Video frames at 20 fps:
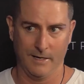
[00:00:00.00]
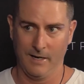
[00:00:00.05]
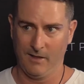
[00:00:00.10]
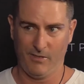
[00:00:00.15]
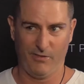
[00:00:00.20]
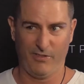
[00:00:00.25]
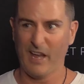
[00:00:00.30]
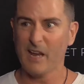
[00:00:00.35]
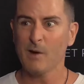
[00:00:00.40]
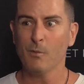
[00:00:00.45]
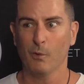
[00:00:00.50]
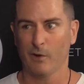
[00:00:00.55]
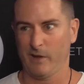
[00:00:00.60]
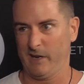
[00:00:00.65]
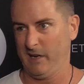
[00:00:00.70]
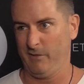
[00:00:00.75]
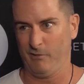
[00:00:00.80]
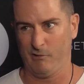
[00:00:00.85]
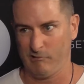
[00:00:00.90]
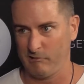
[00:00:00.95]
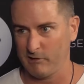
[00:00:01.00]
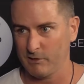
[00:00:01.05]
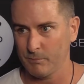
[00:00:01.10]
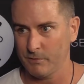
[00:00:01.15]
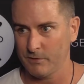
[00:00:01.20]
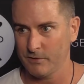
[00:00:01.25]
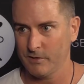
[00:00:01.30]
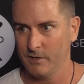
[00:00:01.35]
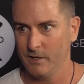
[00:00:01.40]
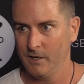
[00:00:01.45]
They want to have
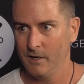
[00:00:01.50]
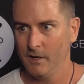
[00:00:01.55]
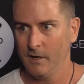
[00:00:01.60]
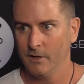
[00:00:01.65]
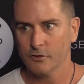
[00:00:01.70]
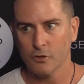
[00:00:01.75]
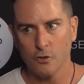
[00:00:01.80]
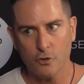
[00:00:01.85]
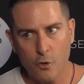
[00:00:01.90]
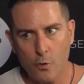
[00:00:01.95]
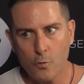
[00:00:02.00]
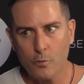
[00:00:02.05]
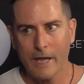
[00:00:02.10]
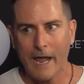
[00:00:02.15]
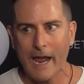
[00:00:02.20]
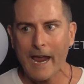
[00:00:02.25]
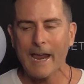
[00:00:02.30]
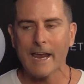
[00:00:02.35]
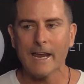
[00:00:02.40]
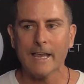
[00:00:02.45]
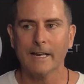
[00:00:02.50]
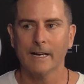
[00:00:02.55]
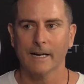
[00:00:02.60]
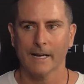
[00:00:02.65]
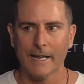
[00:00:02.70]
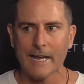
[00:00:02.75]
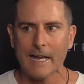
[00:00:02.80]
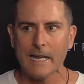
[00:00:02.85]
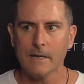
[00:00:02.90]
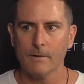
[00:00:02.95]
Christmas. So you can get a
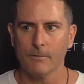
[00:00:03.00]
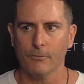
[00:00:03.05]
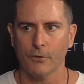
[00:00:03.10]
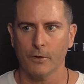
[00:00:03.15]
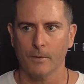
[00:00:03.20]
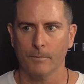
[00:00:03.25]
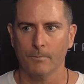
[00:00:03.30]
land of them